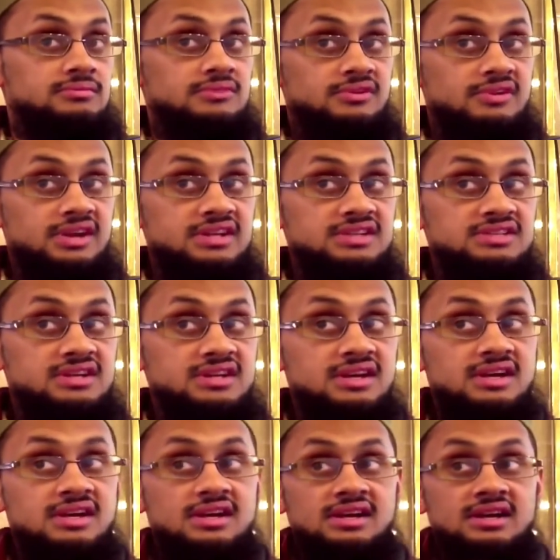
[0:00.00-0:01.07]
Right?
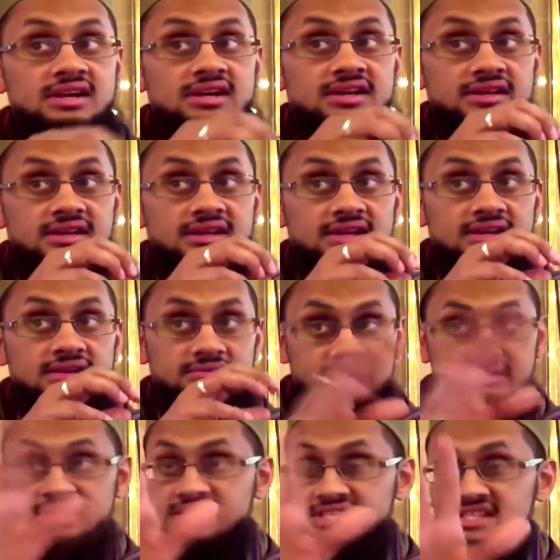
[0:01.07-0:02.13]

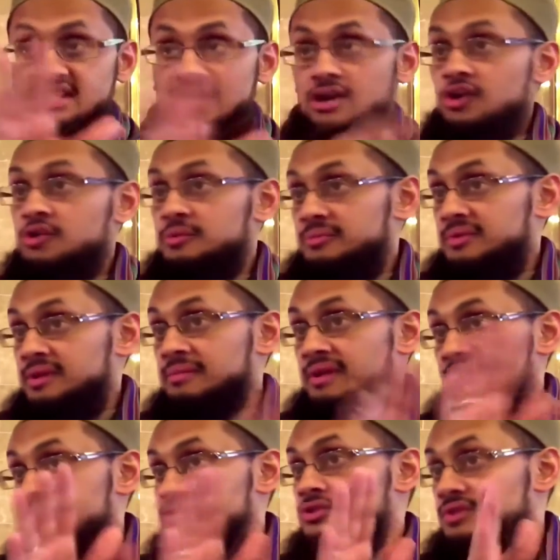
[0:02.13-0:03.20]
This is the argument being
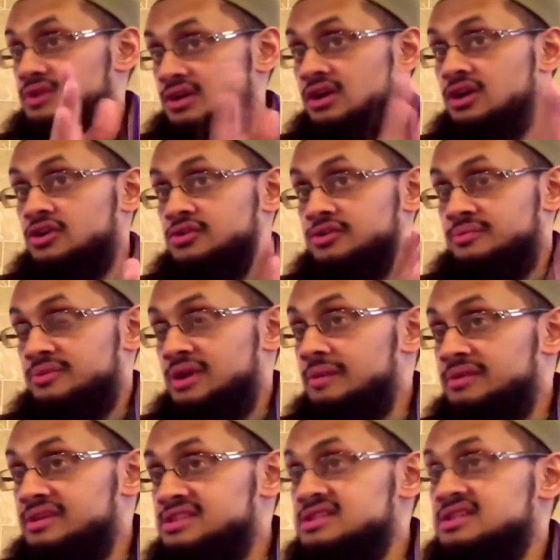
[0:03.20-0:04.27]
made. You can argue the
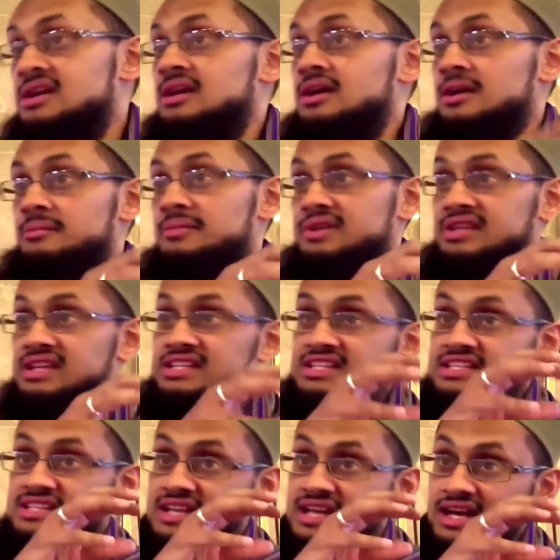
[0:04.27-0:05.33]
premise, but it
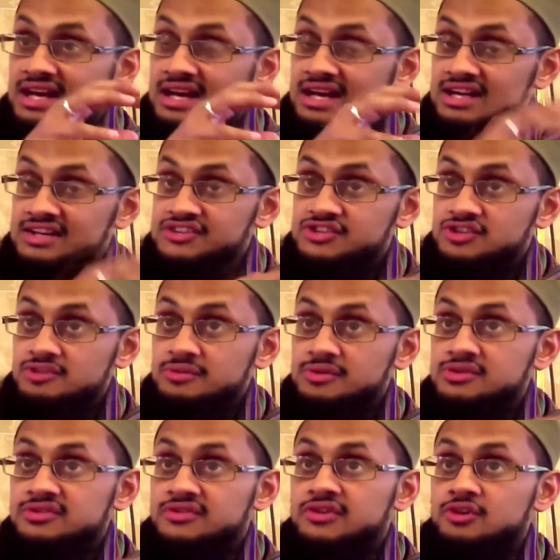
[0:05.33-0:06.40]
is an
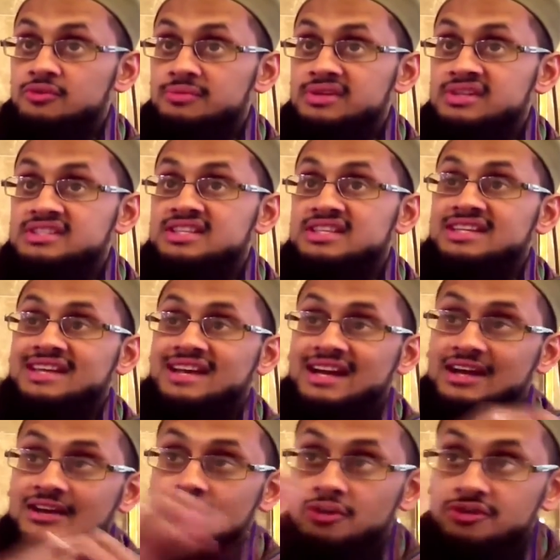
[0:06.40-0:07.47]
attribute of humanness that
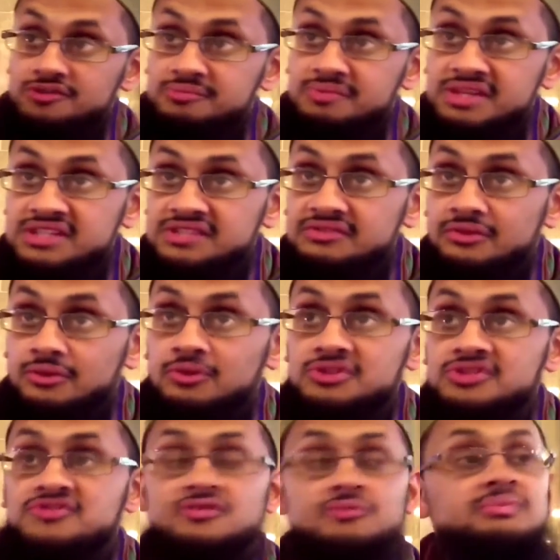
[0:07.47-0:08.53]
cannot be
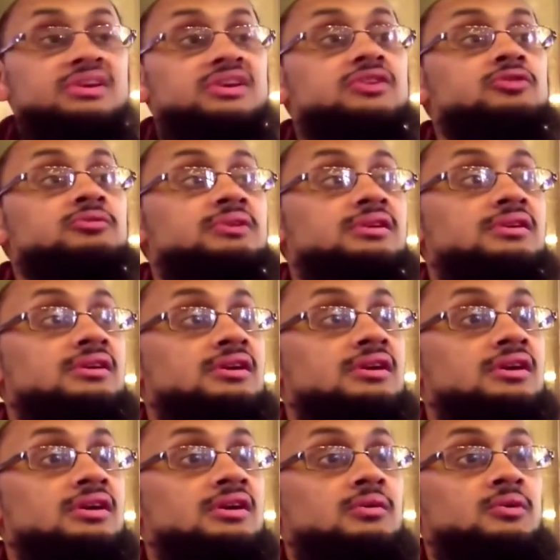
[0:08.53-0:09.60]
divorced from being human.
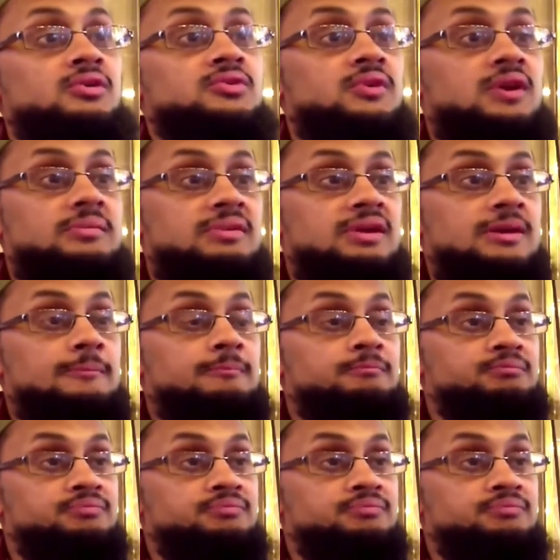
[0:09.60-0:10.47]
What do I mean?